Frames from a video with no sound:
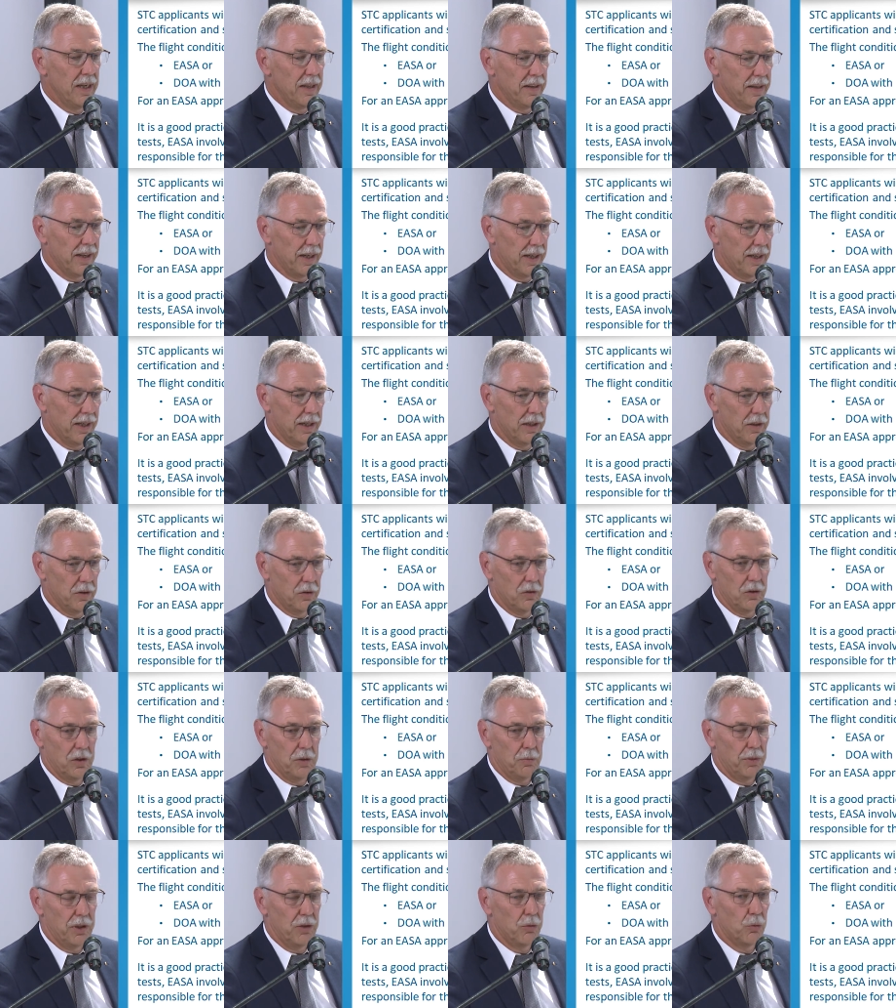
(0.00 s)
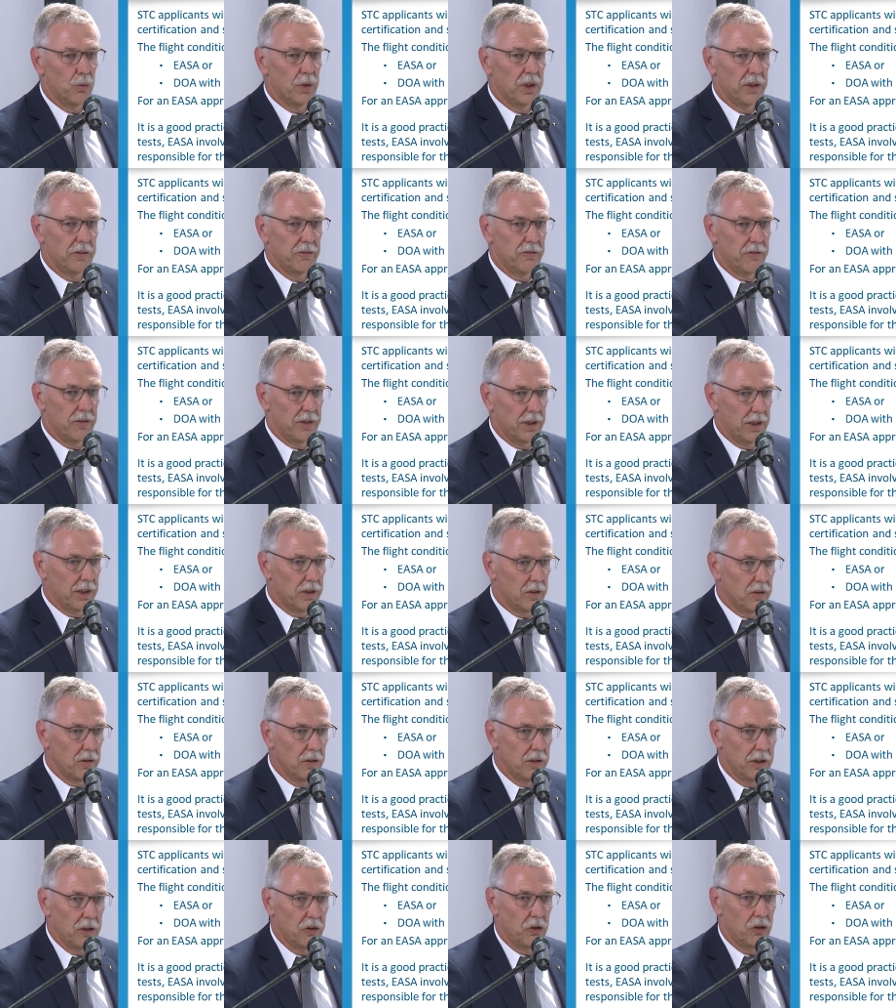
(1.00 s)
there can only be one flight
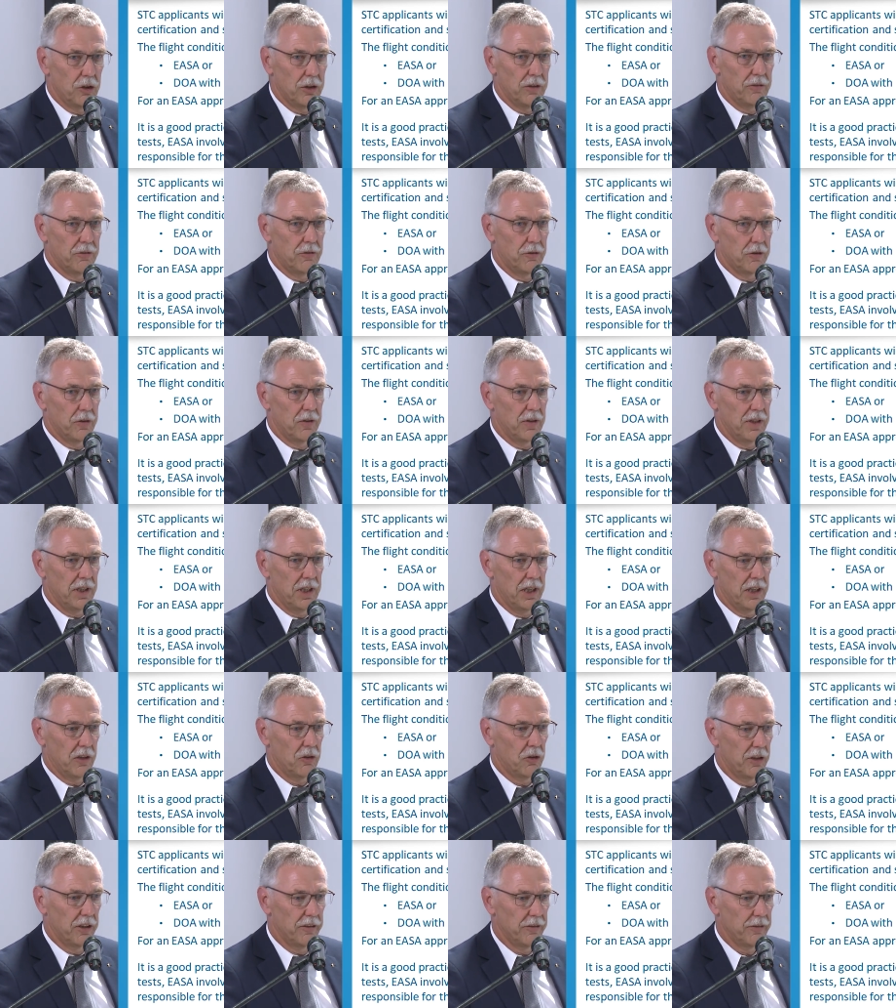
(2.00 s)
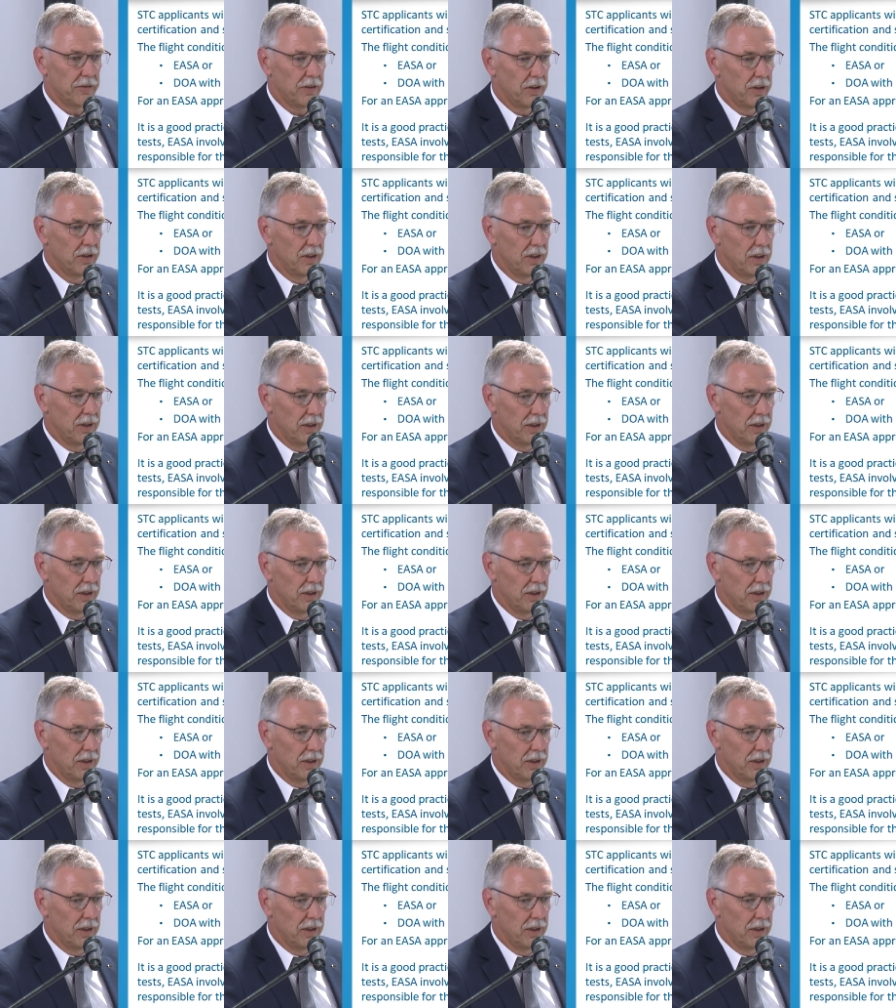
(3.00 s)
condition for the aircraft.